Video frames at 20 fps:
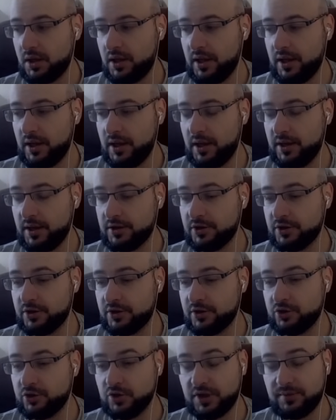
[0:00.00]
And
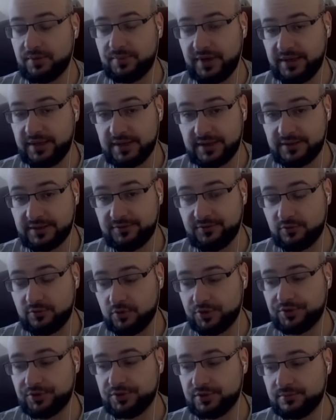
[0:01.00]
you can play that if you
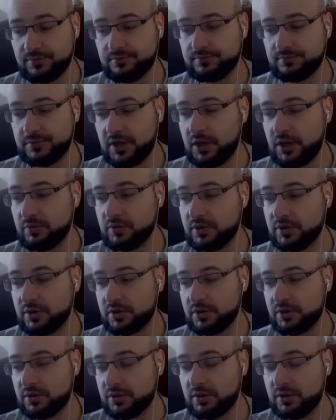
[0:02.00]
want. I
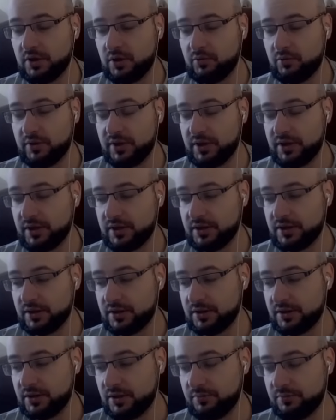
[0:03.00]
will link
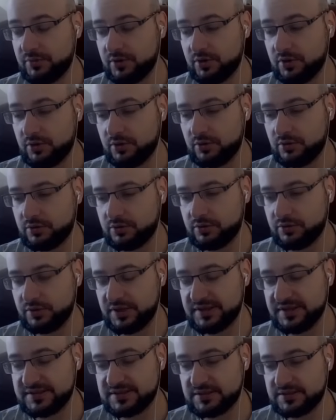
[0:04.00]
down below
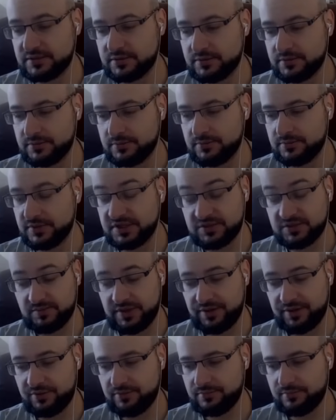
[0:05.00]
his
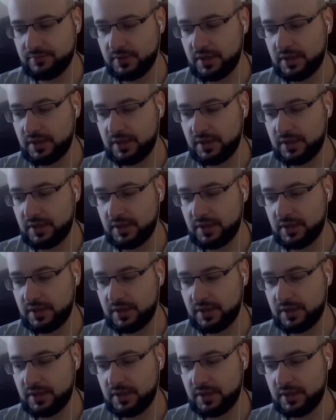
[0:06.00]
planner.